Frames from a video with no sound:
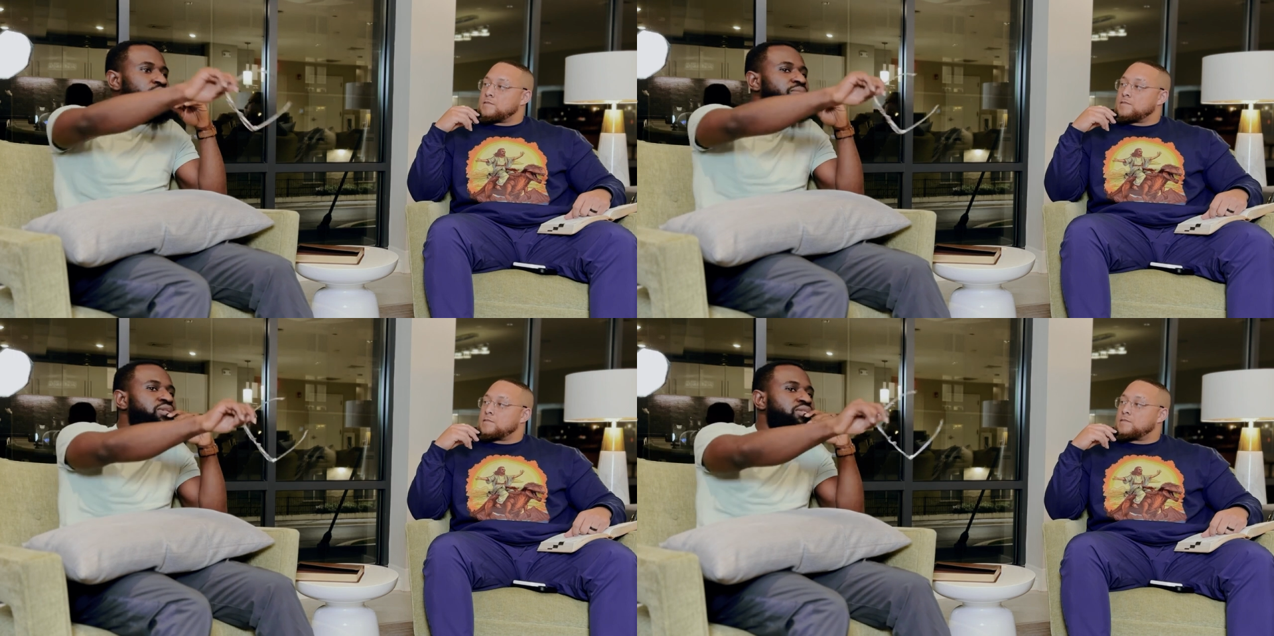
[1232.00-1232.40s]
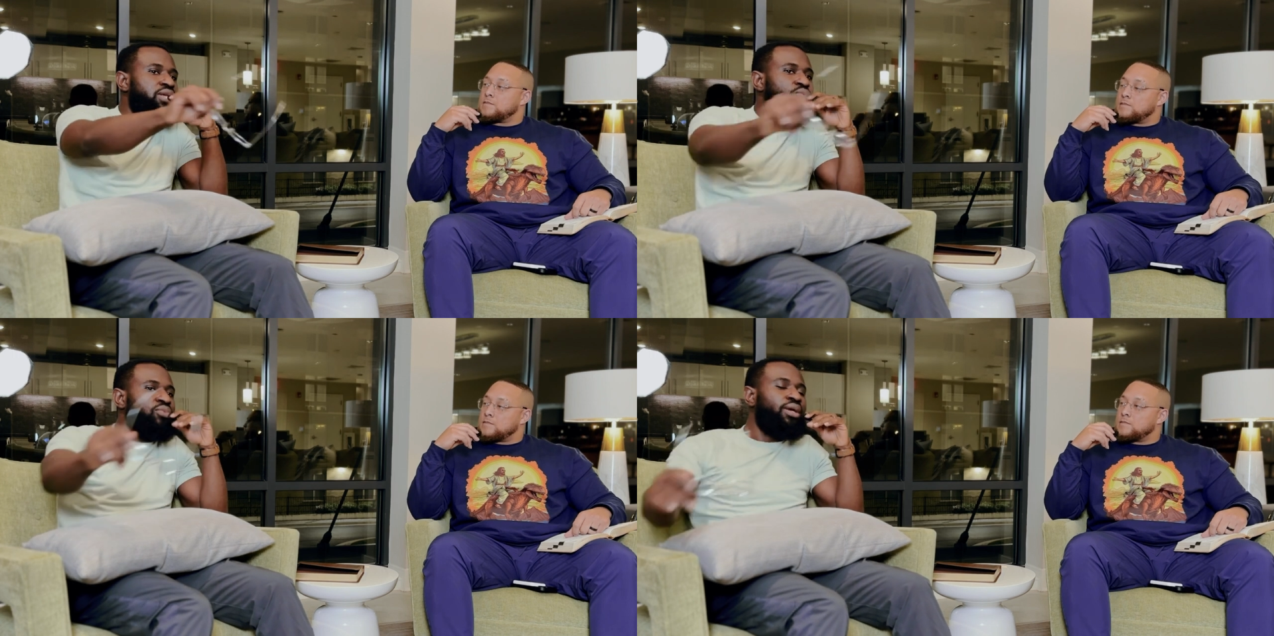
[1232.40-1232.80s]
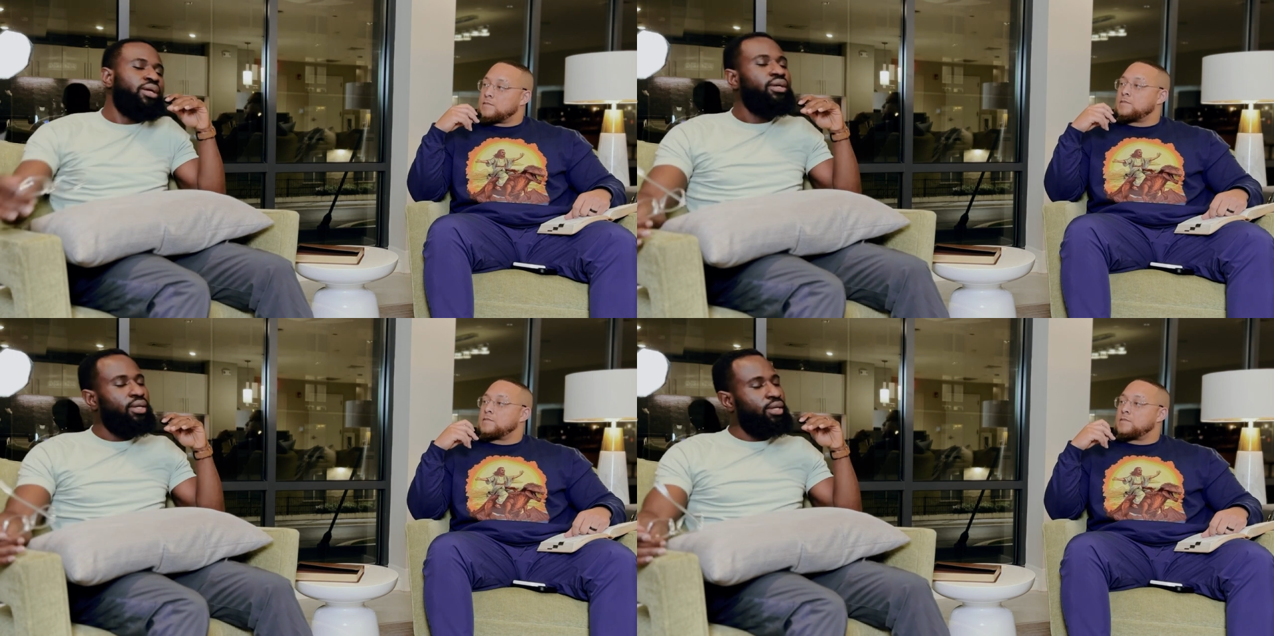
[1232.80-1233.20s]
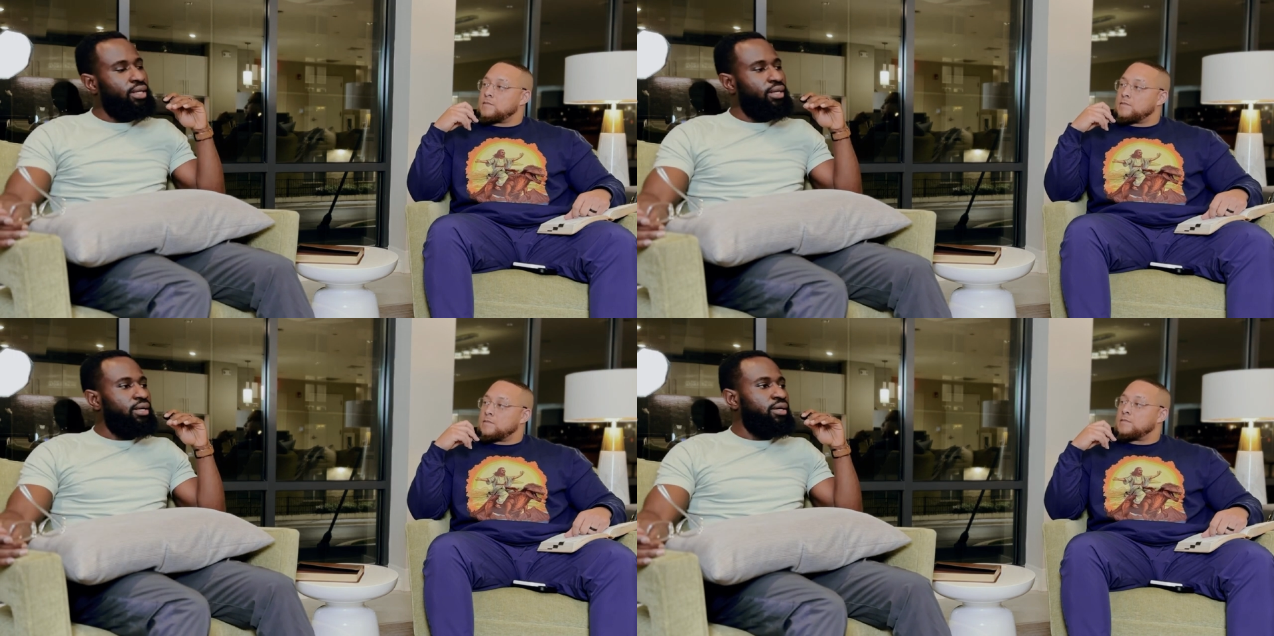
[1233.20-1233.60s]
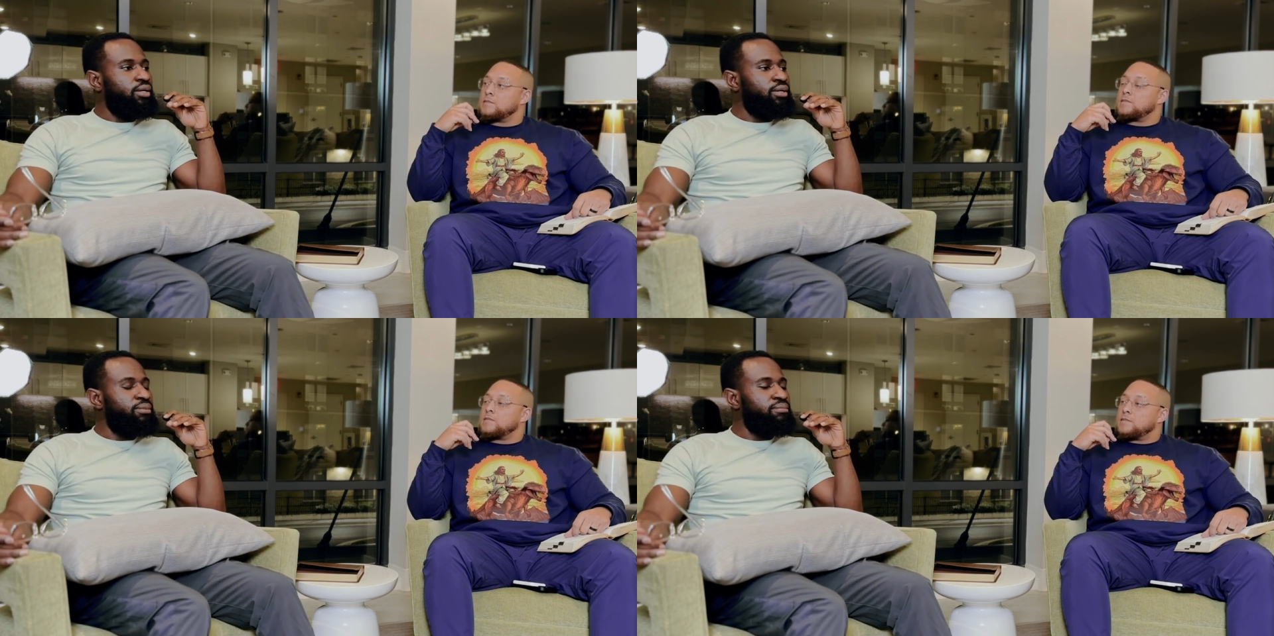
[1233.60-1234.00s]
Speaker 1: women the same way,
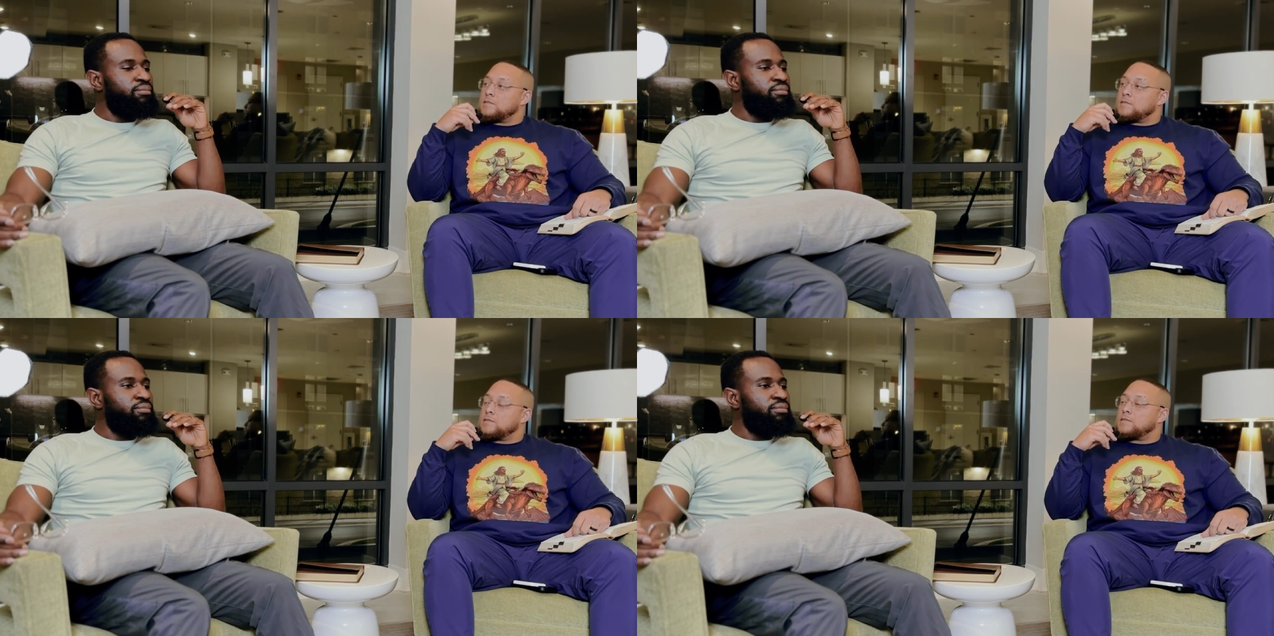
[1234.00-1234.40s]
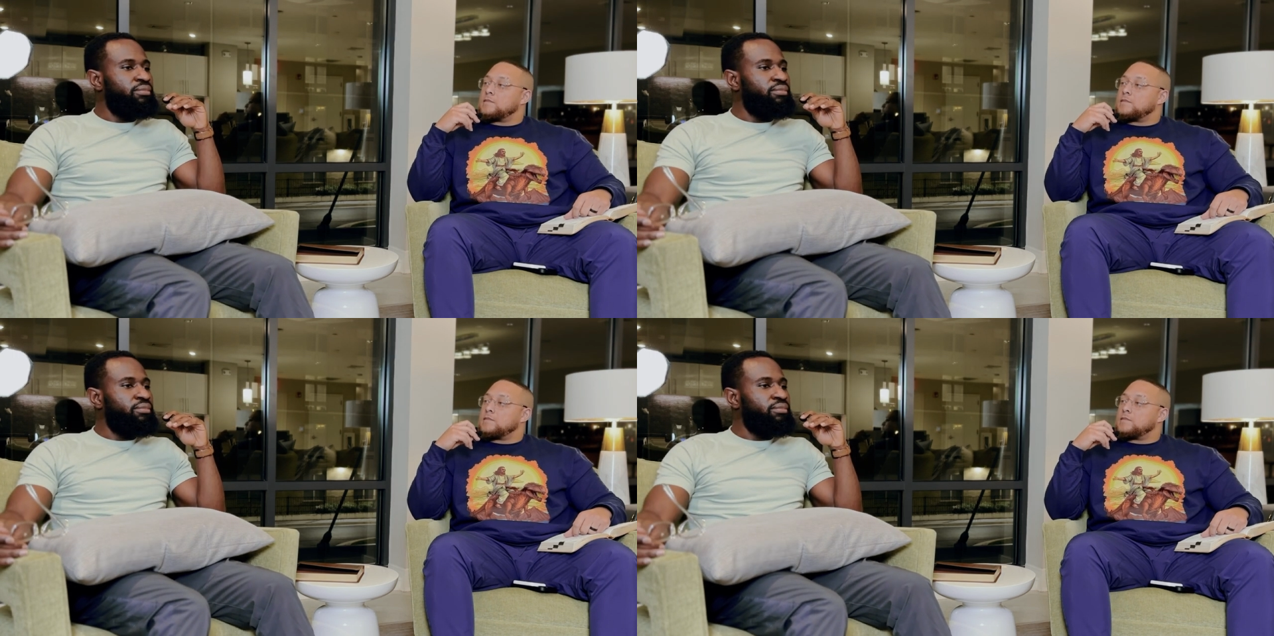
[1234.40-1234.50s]
um,